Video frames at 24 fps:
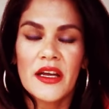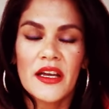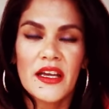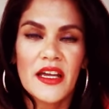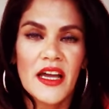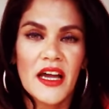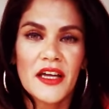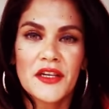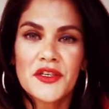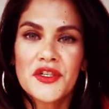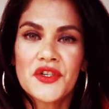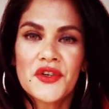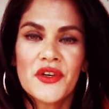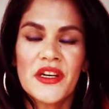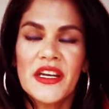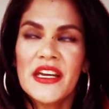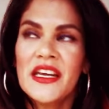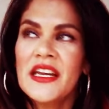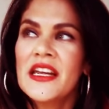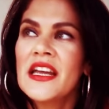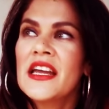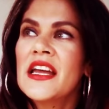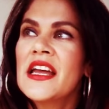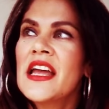
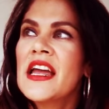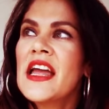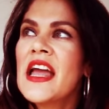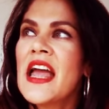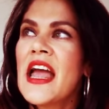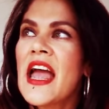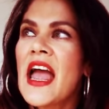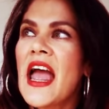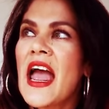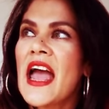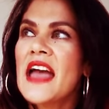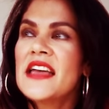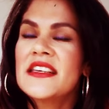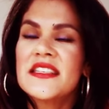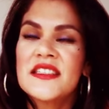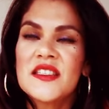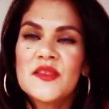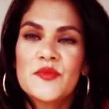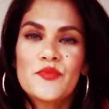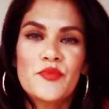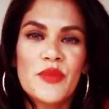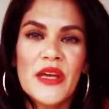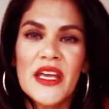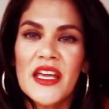country
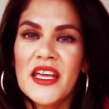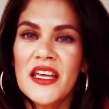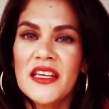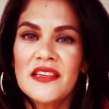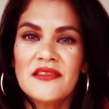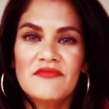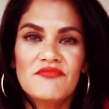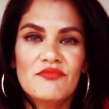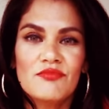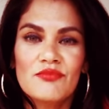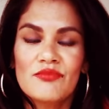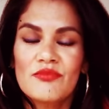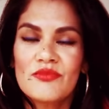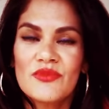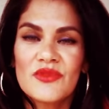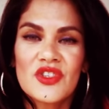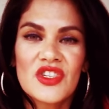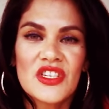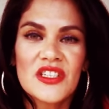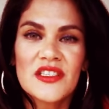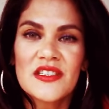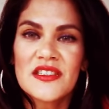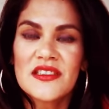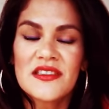has been
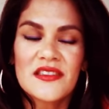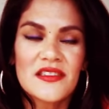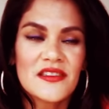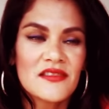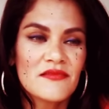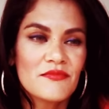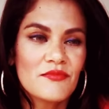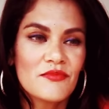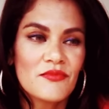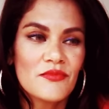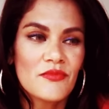just